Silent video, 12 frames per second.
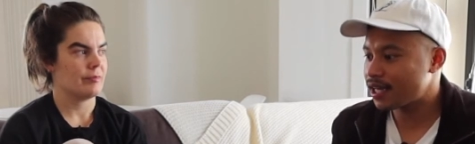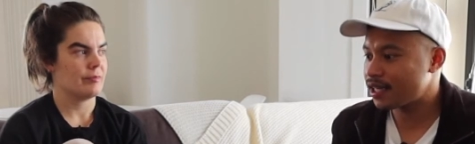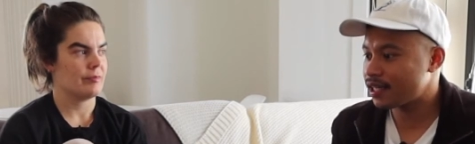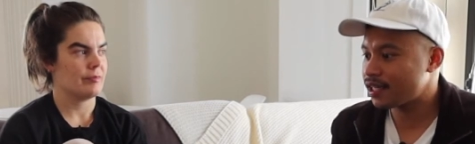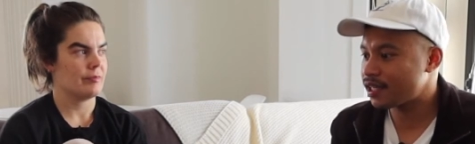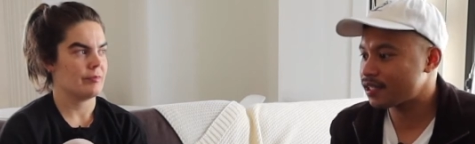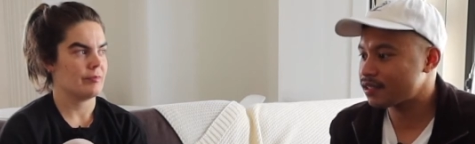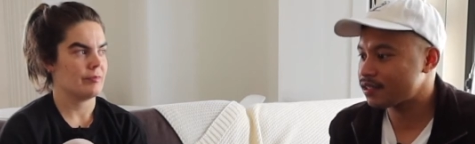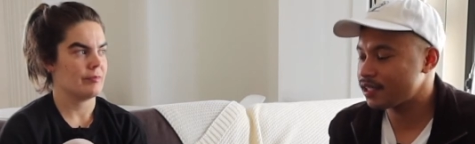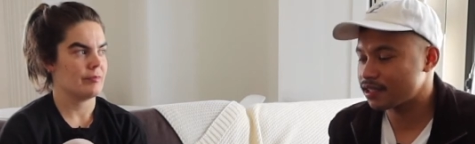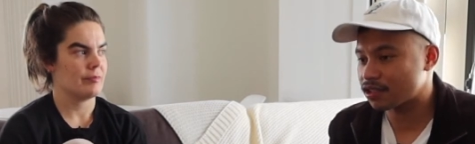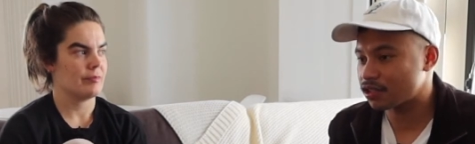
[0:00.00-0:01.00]

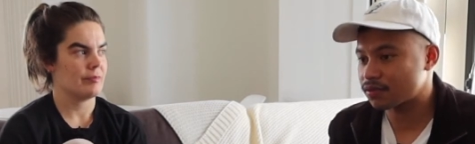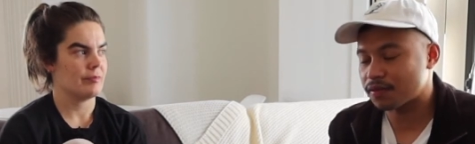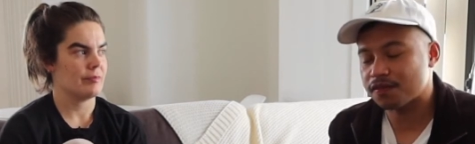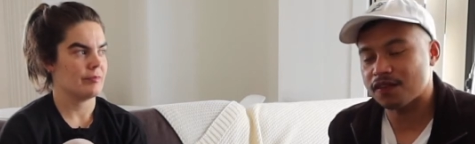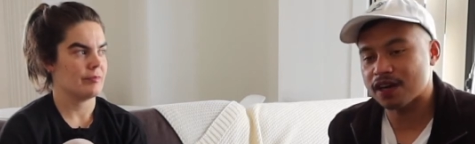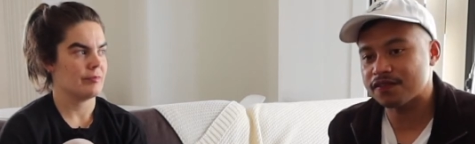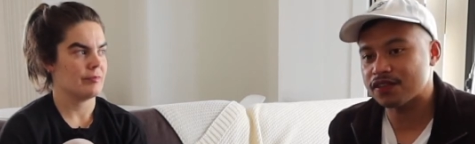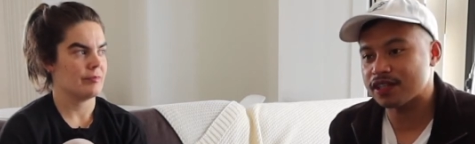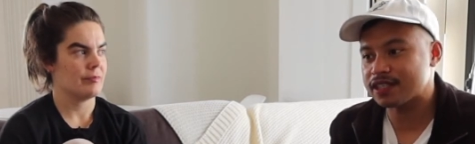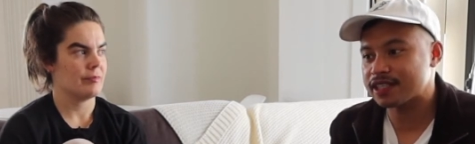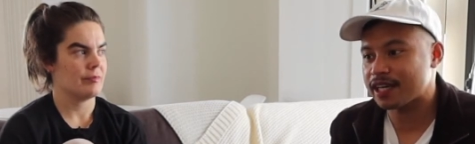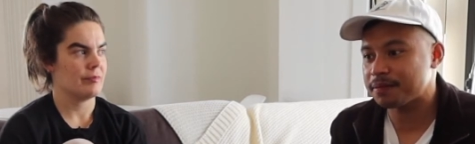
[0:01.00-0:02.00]
Speaker 1: And yeah, it goes from
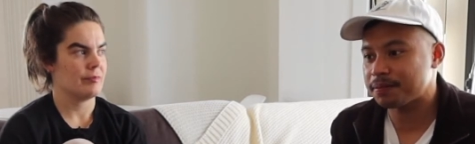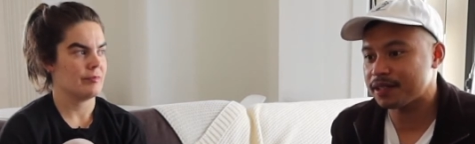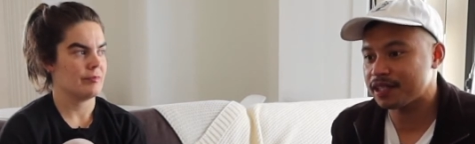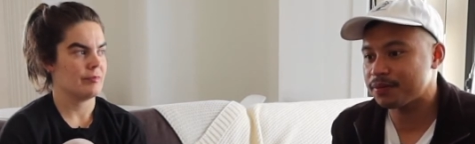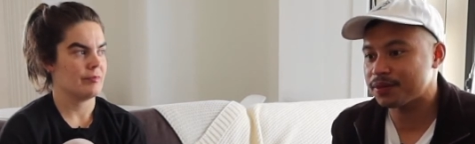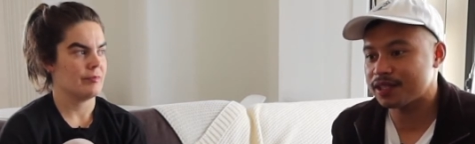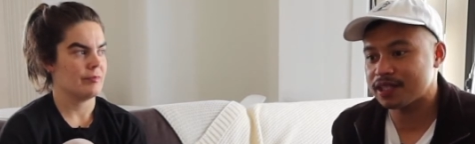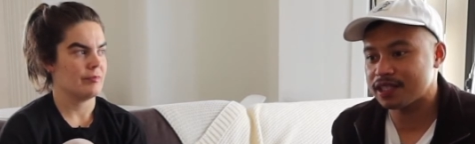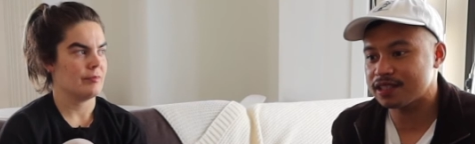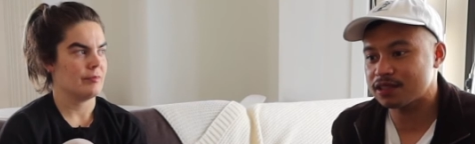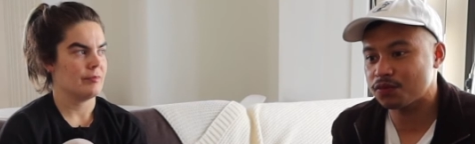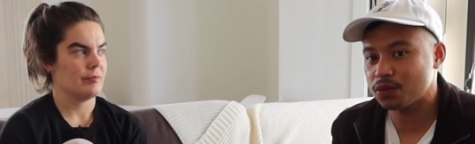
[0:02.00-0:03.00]
5.30 to 8 p.m. with an
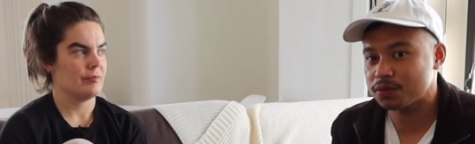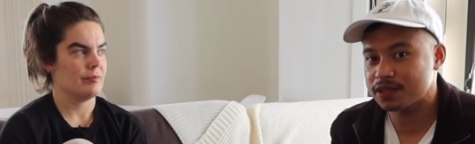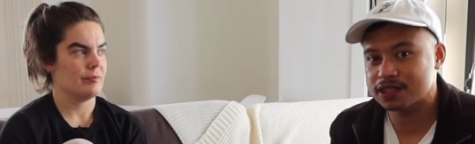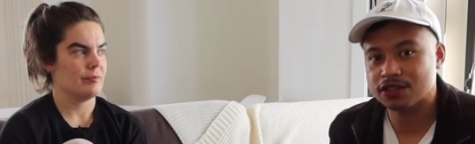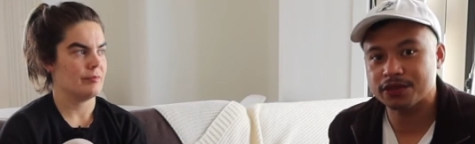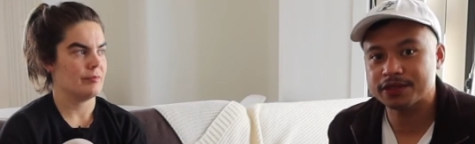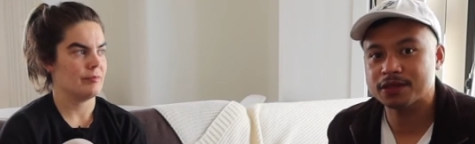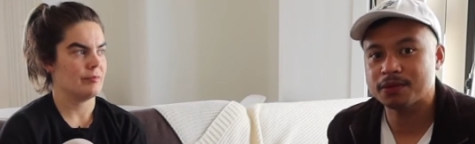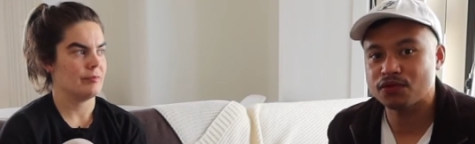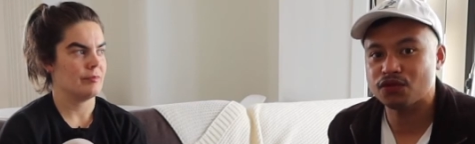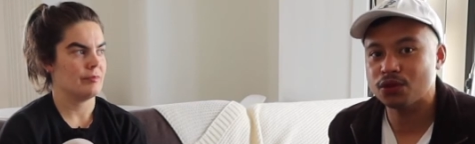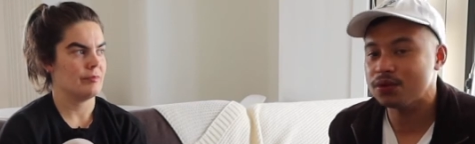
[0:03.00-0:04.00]
interval, and there's going to
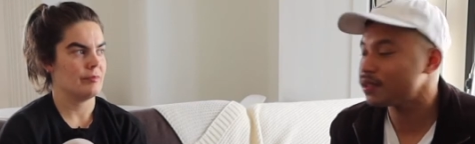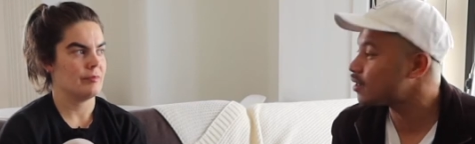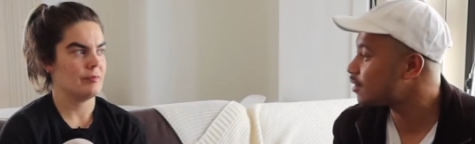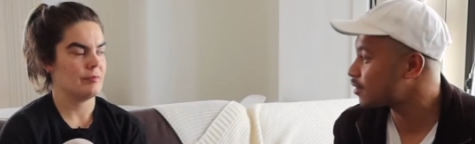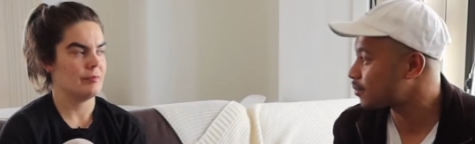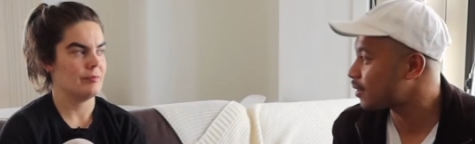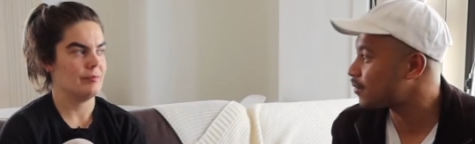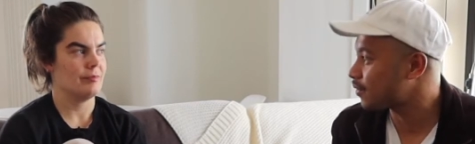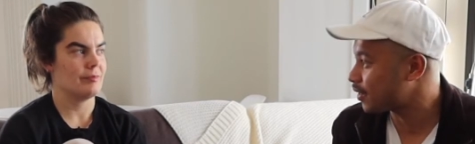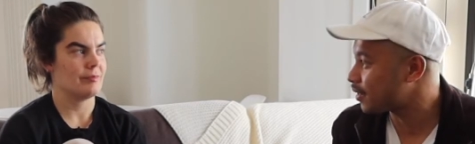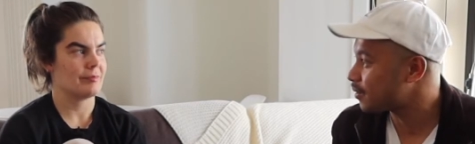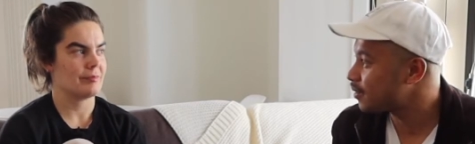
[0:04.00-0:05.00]
be food as well mm.
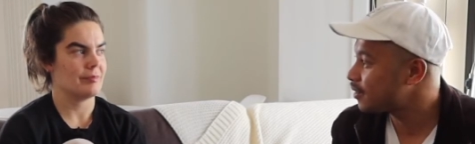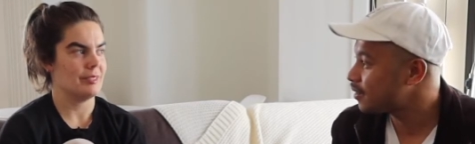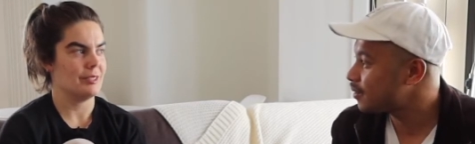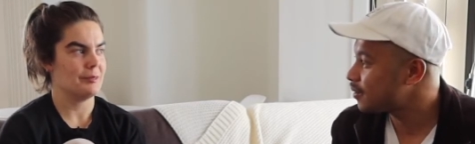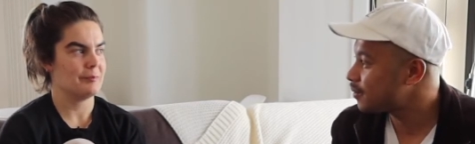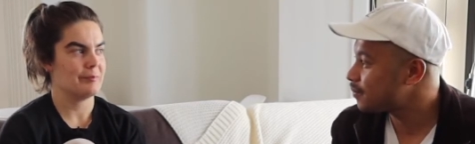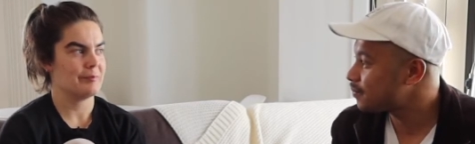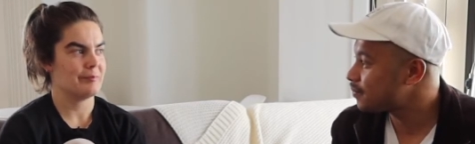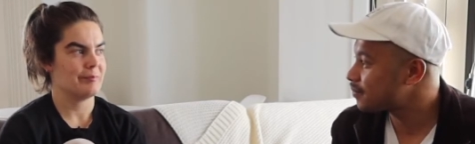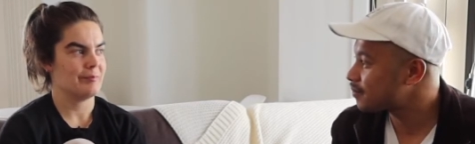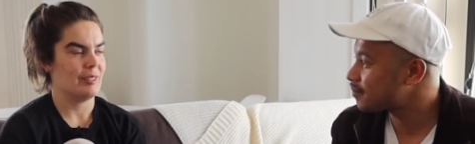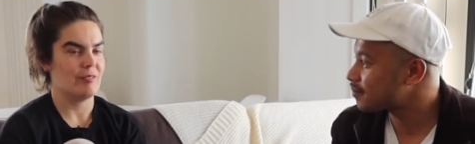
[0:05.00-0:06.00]
there. Yep.
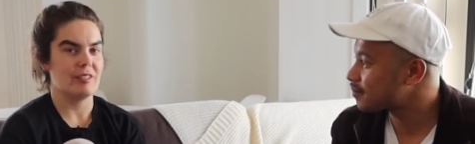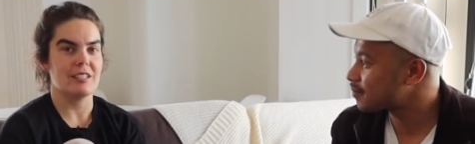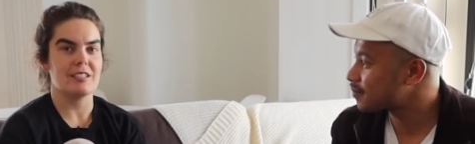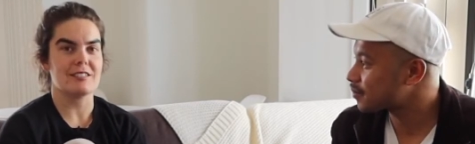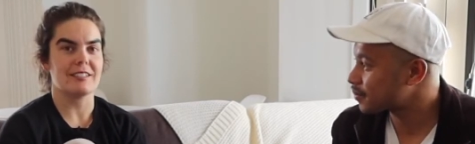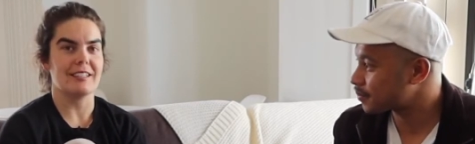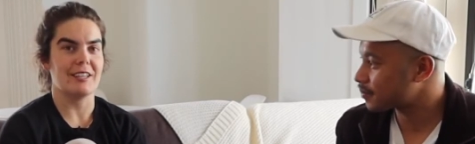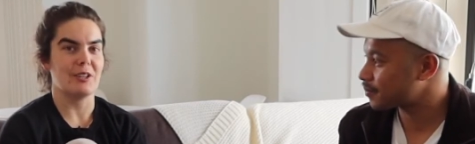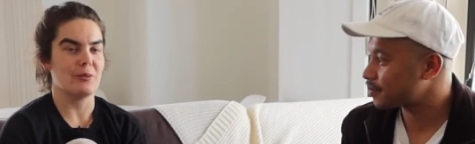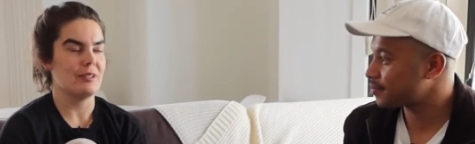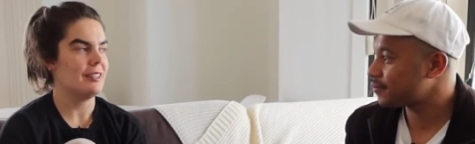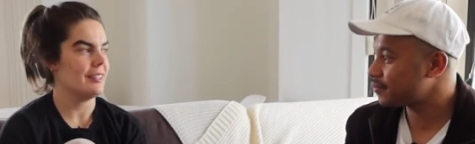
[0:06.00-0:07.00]
Speaker 2: If that doesn't get
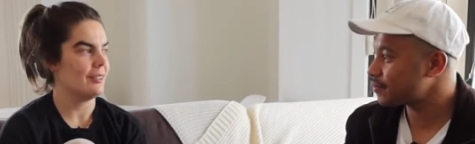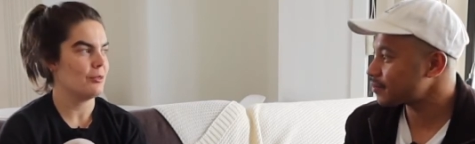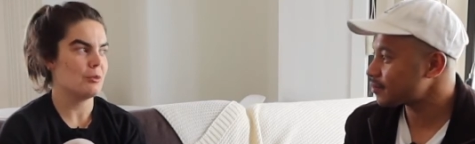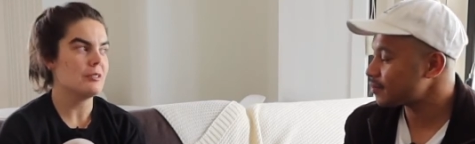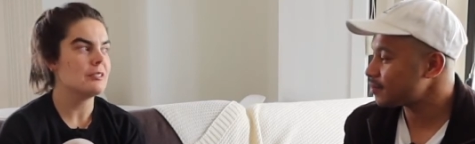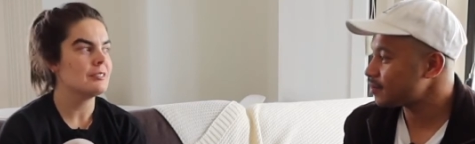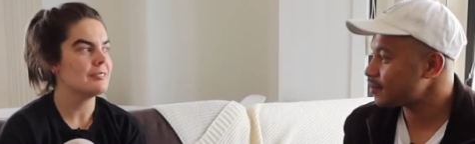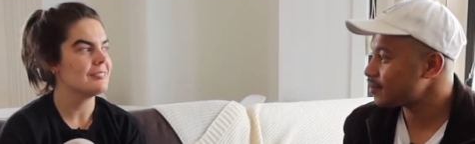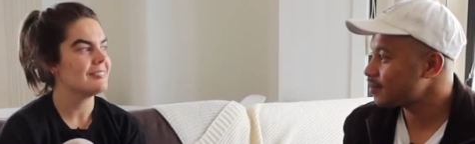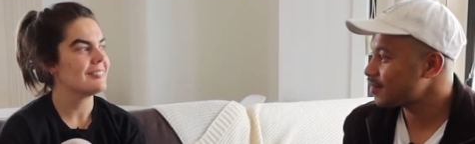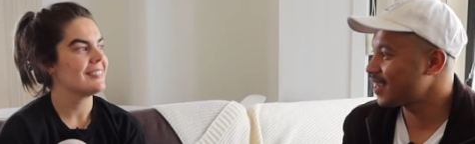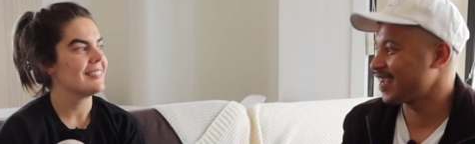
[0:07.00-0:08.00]
you in, then whew.
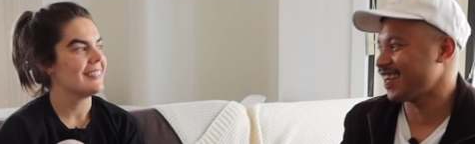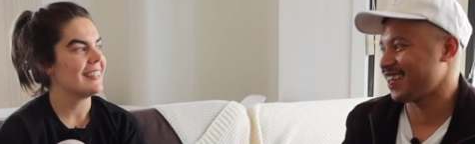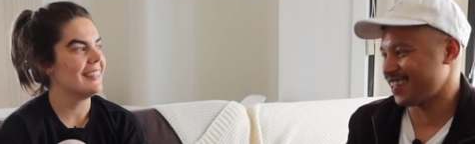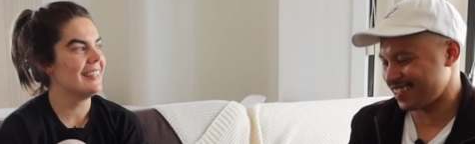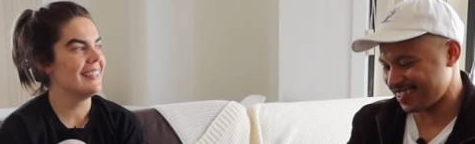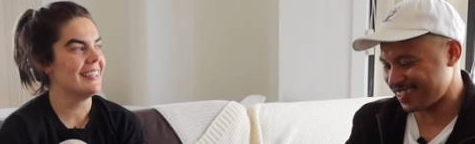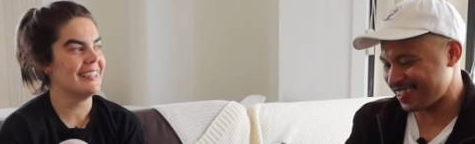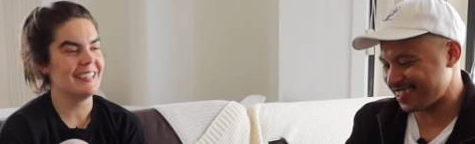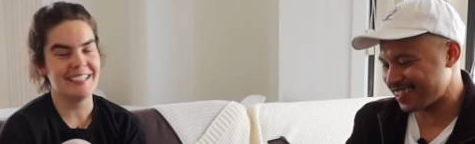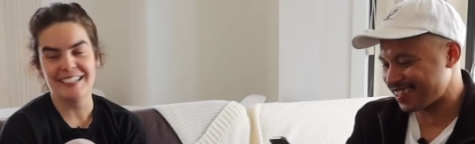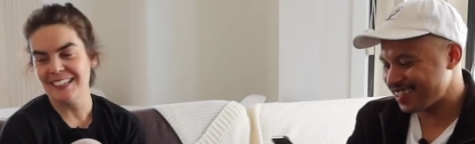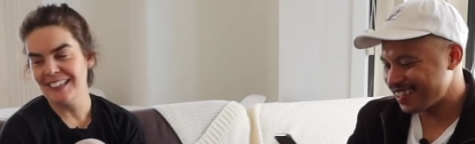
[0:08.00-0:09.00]
Yeah.